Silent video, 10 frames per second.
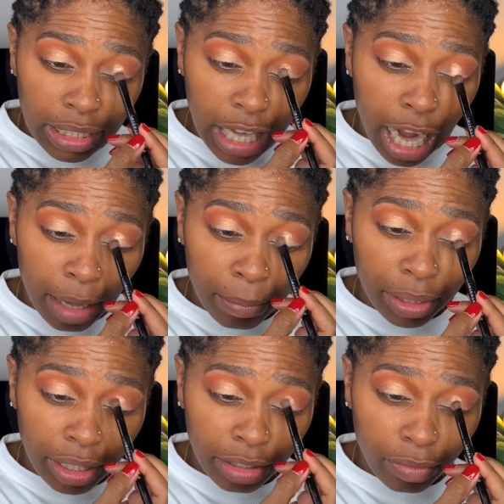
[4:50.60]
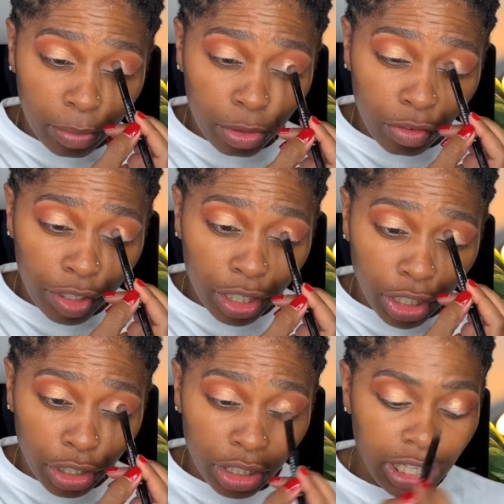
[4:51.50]
type of movie or
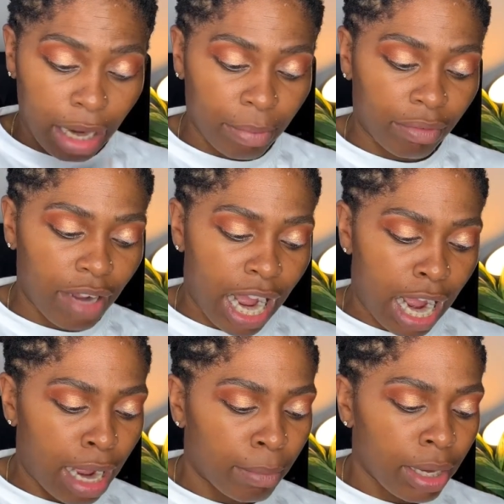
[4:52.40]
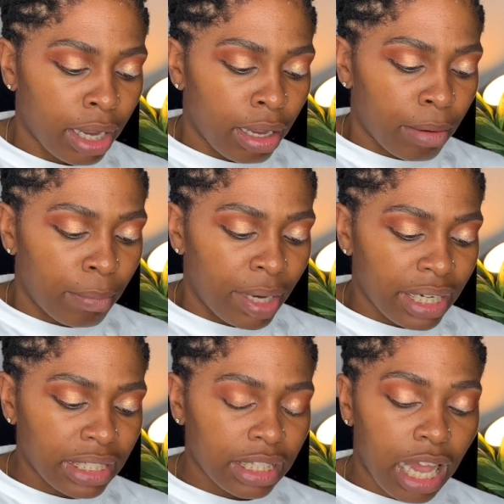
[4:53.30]
your type of vibe, but
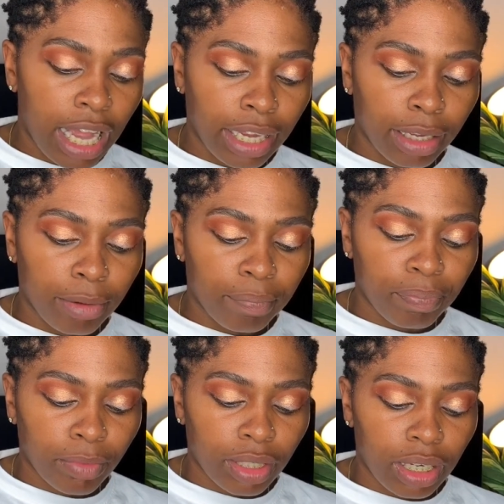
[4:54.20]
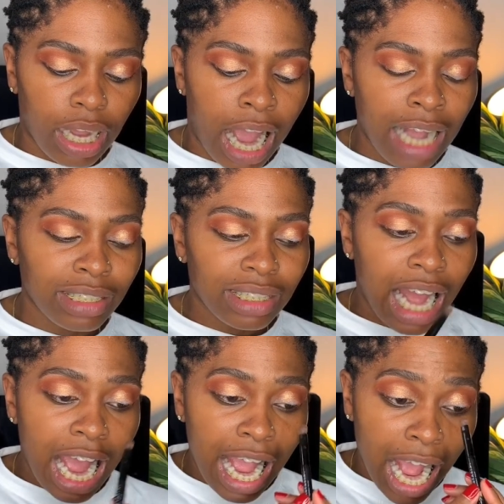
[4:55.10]
it's like, I just
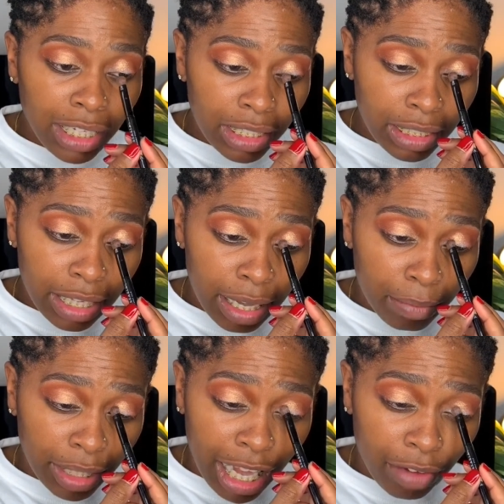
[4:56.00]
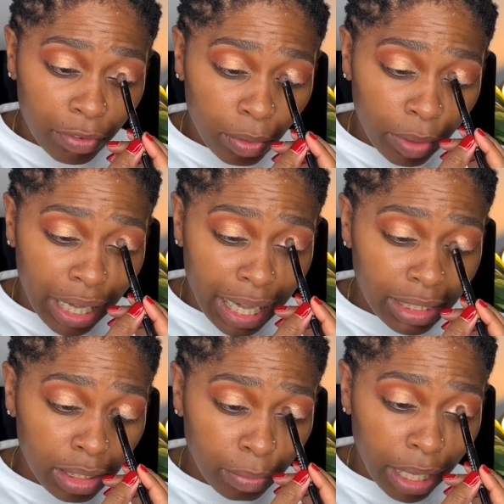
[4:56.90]
am thankful when I
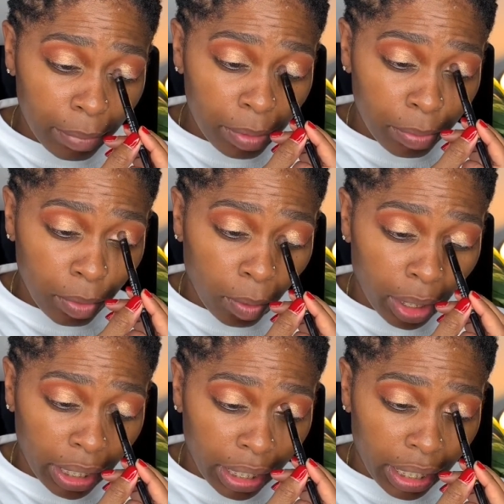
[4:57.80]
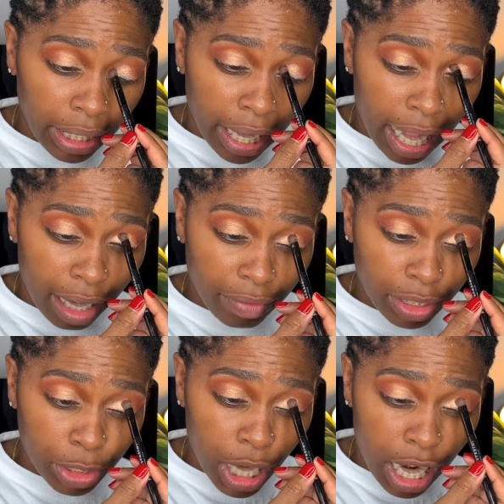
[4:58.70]
see black people working and they have a
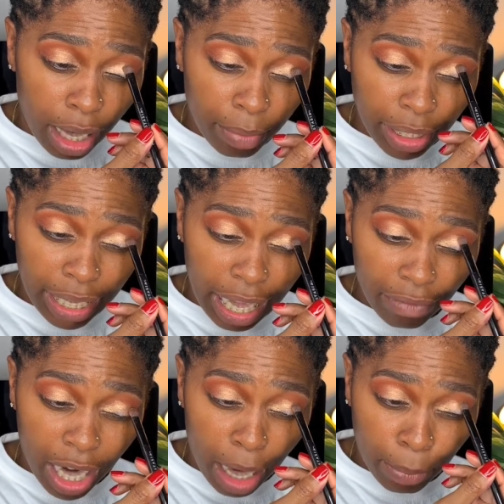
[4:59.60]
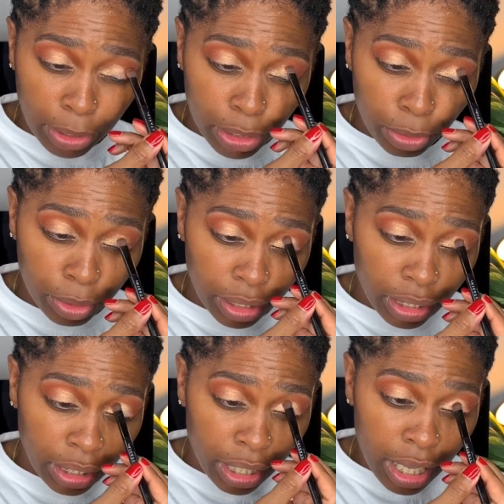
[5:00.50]
job and they have an
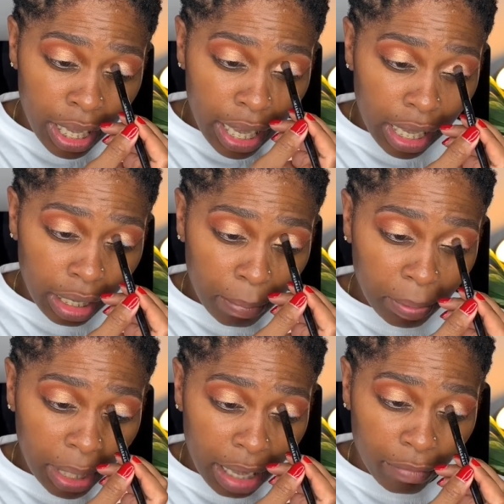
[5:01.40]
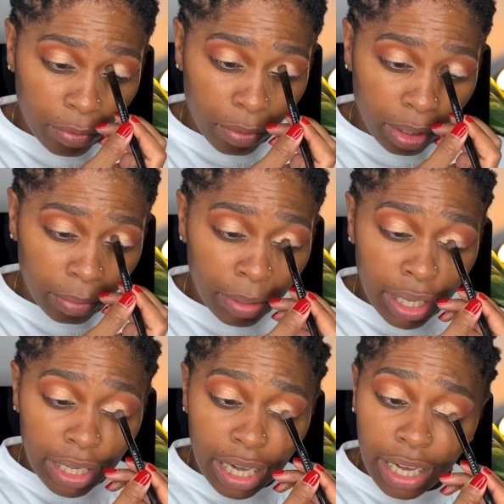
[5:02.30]
opportunity and a platform
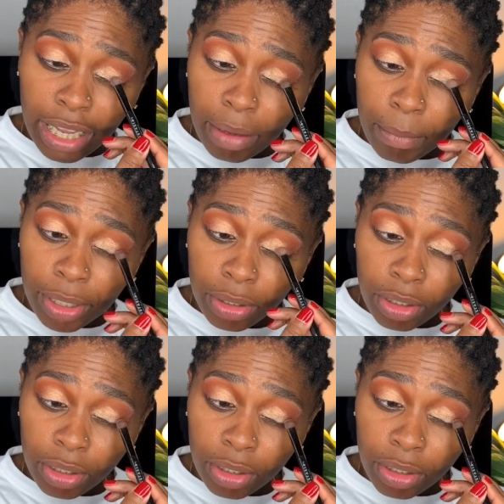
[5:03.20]
that they could build